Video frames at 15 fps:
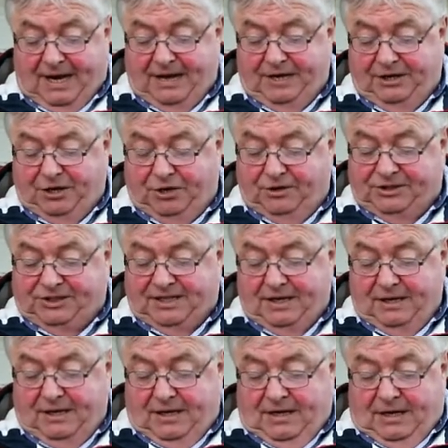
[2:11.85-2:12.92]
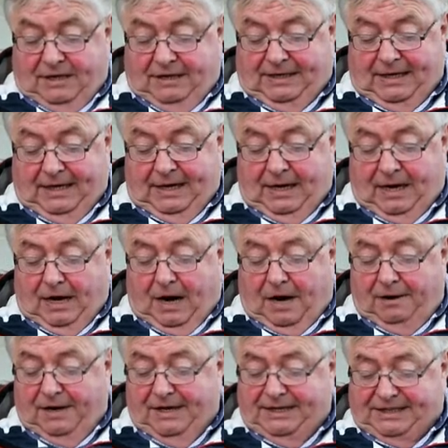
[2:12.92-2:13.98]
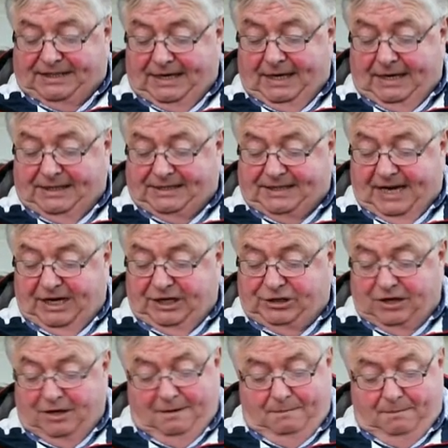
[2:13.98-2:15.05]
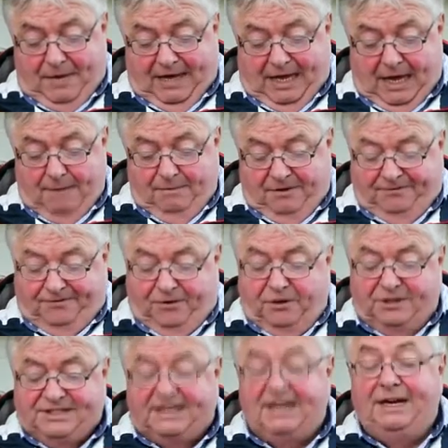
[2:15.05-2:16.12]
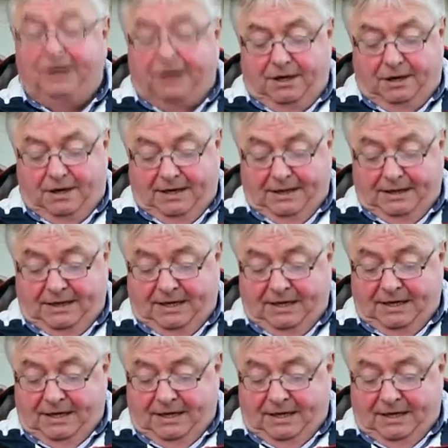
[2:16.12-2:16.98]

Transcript: and thus the RIC station became the first in Ireland